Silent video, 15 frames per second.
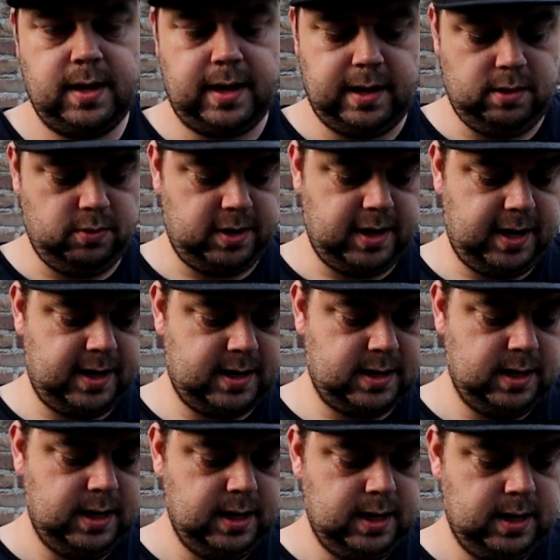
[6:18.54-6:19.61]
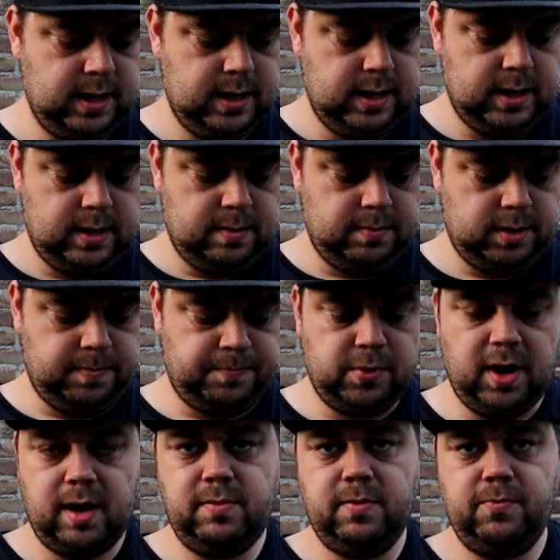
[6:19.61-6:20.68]
I don't care. The
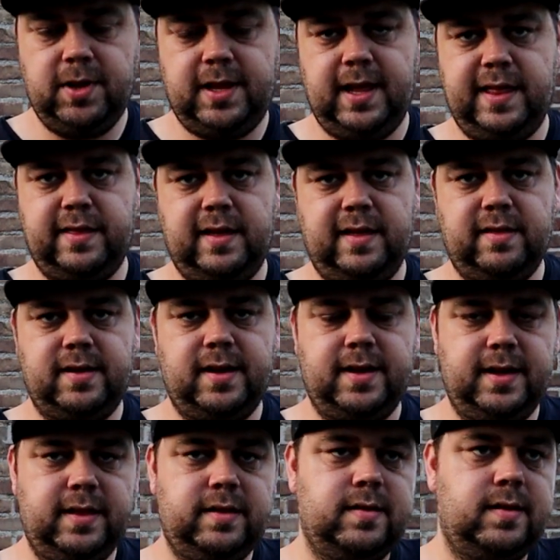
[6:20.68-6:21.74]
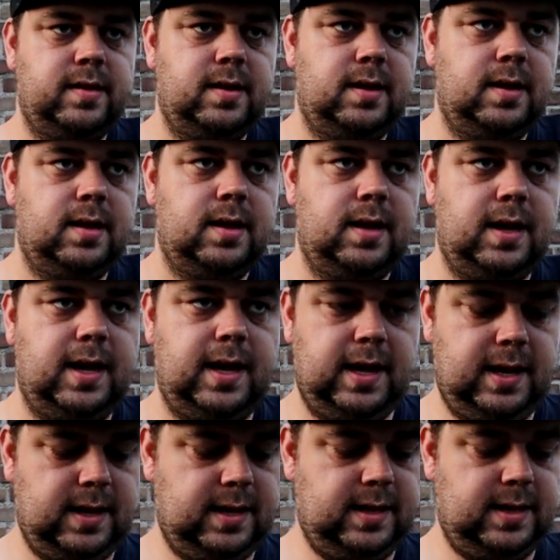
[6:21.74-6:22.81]
problem with this is, guys,
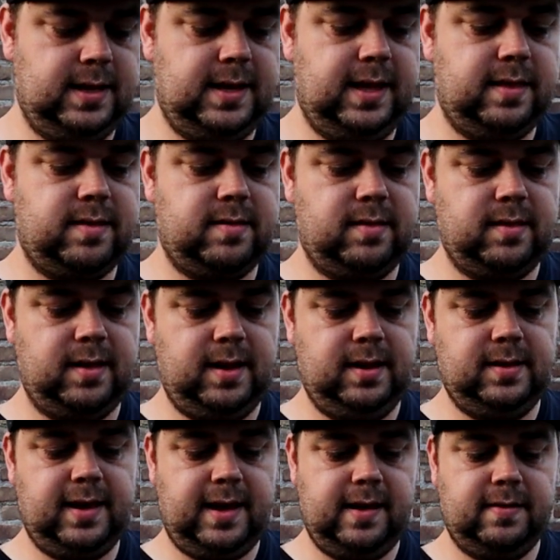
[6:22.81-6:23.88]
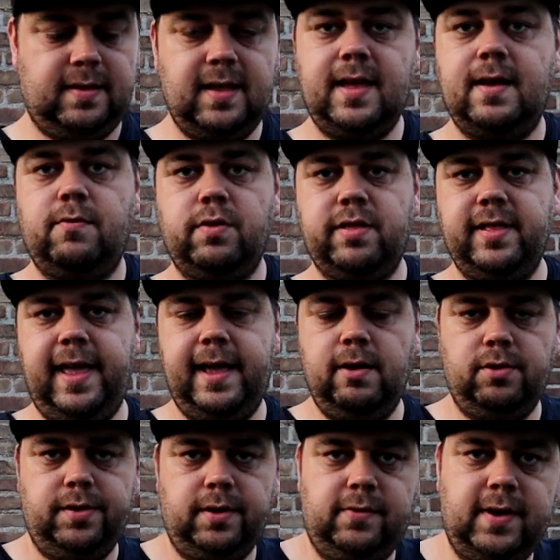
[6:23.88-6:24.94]
this entire thing was laying
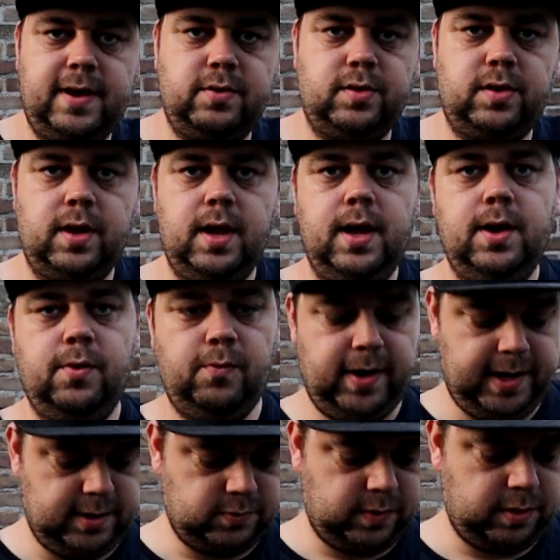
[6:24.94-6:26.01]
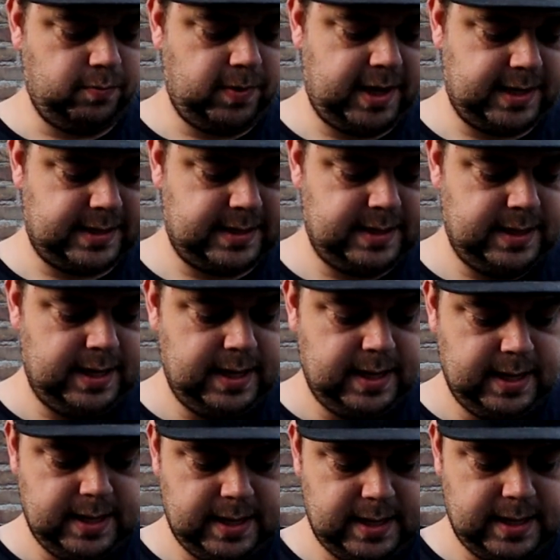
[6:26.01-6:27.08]
on the ground where it was wet,
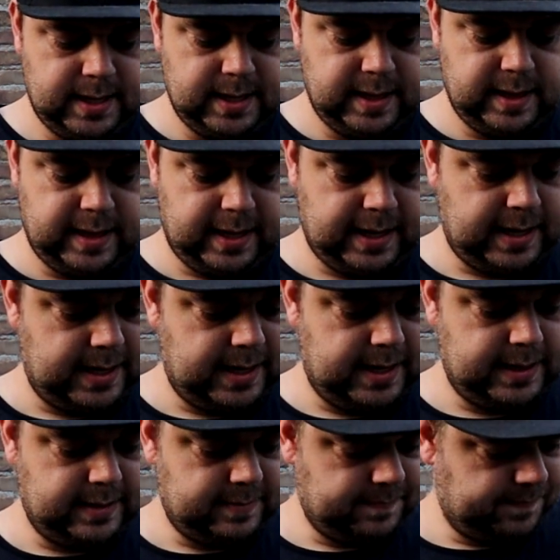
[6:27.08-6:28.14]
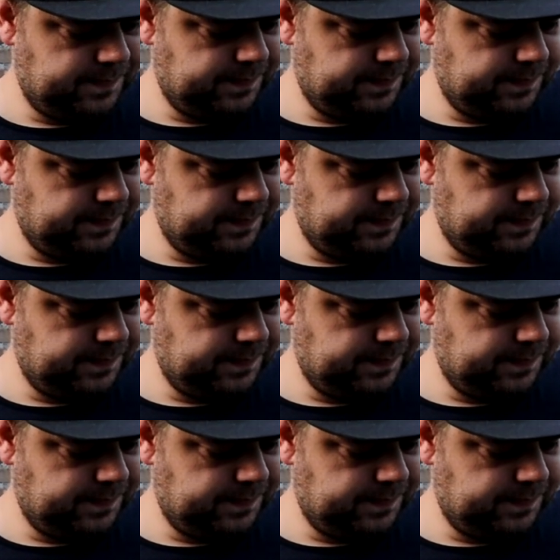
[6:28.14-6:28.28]
and